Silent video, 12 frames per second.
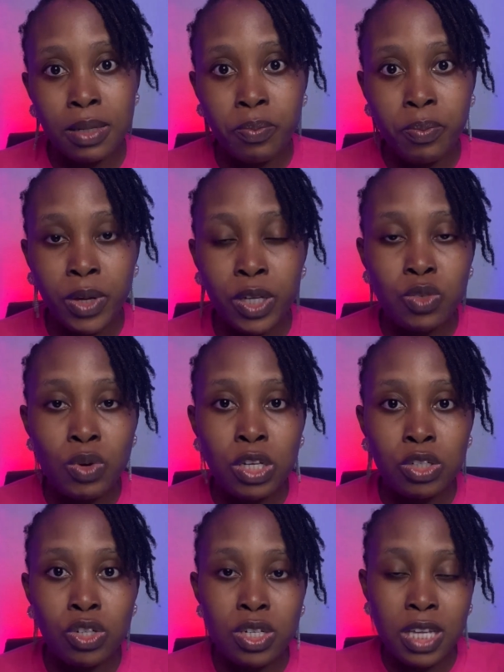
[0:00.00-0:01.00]
page where you
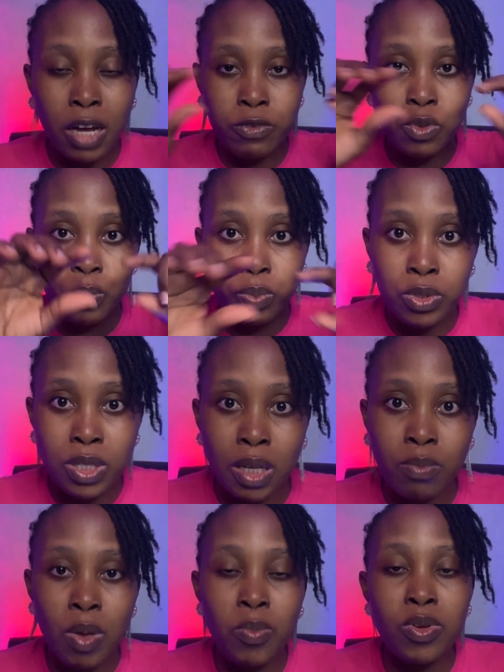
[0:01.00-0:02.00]
just have to put in,
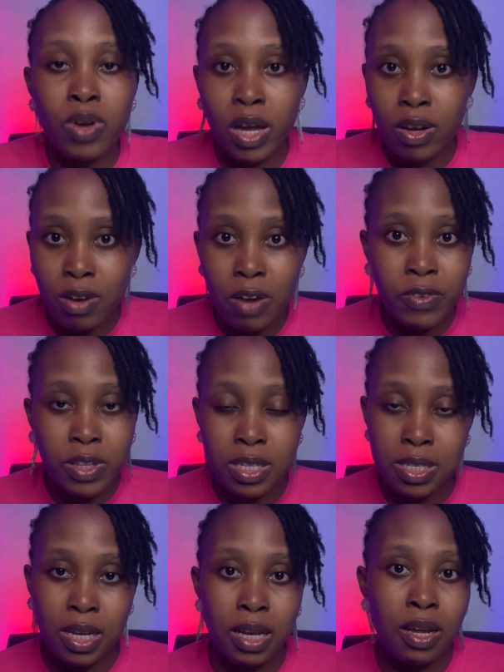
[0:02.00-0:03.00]
maybe you're a graphic
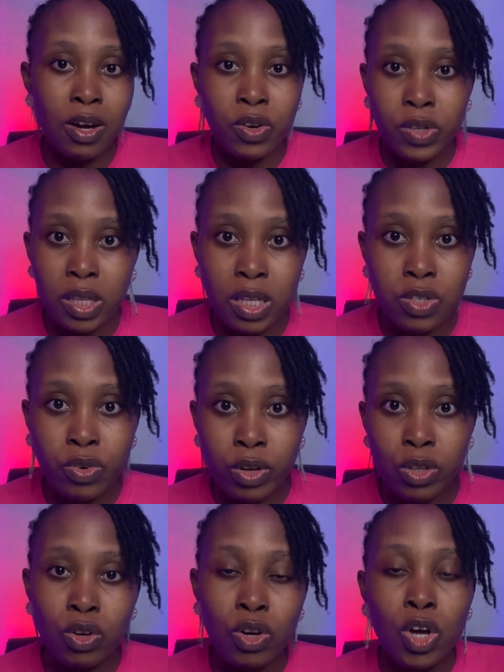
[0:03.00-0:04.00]
designer, content
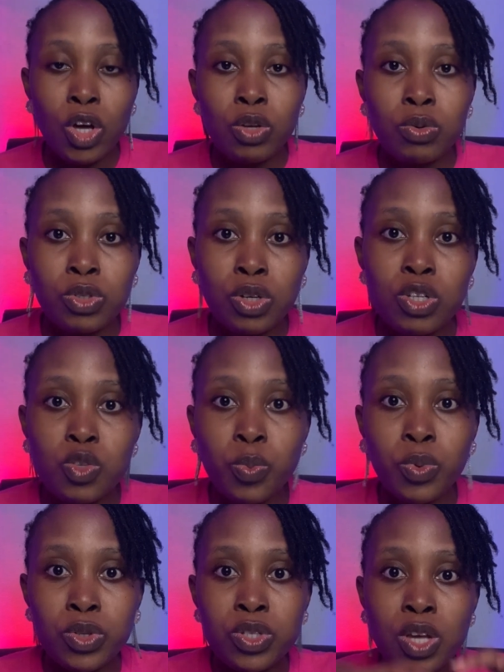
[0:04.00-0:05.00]
creator, you just
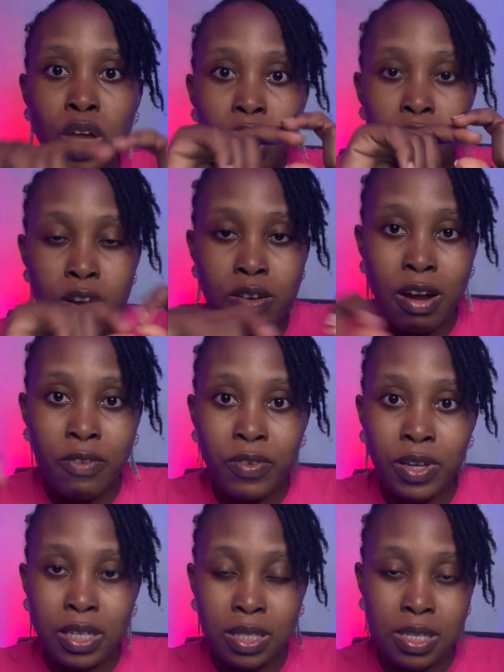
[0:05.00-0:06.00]
put
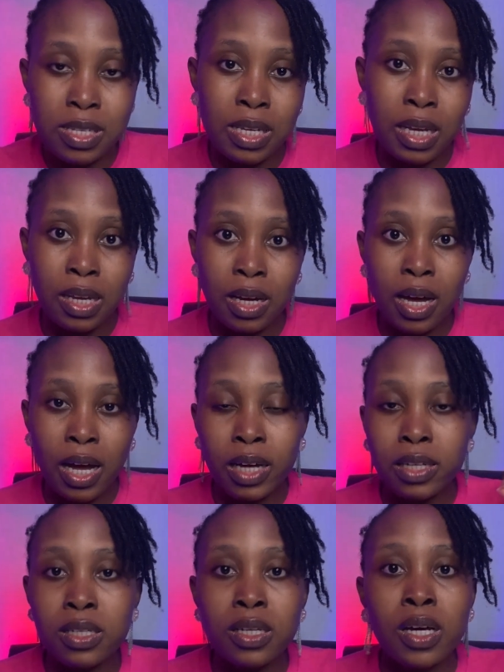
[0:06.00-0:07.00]
graphic designer,
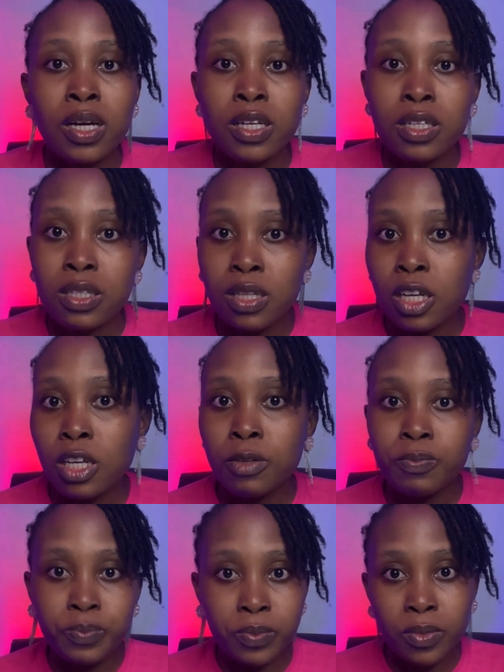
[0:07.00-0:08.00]
and the
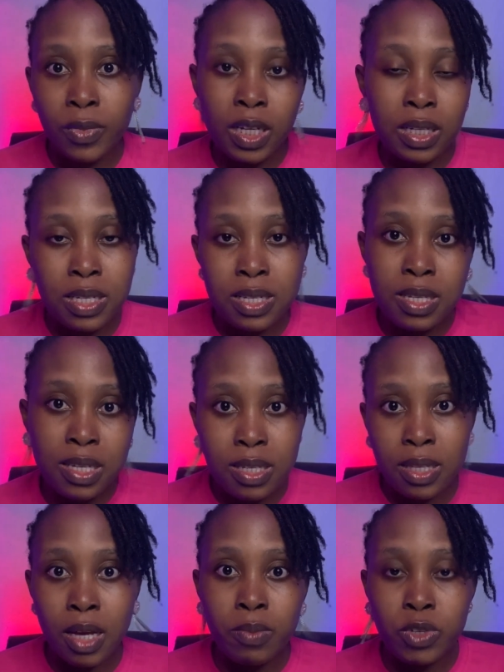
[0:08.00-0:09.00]

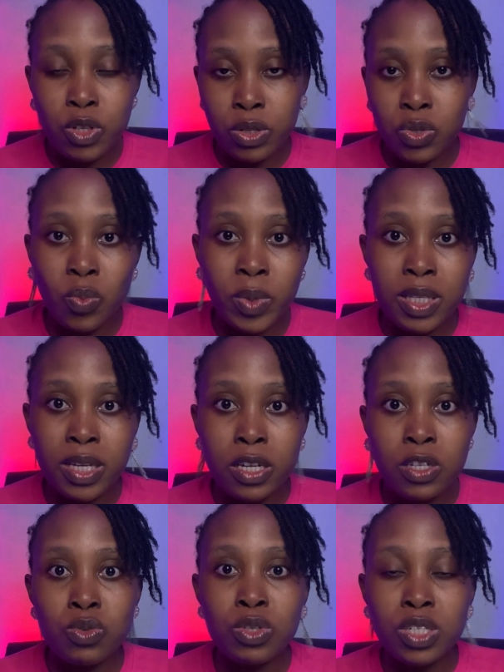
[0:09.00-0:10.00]
system is automated. It
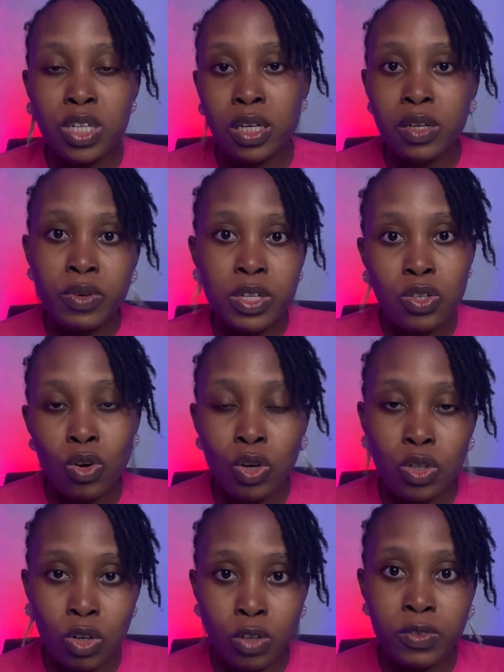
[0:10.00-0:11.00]
will generate all
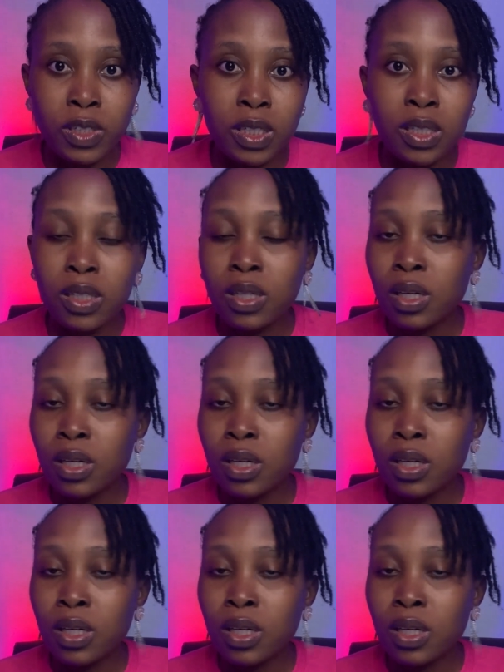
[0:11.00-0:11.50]
of the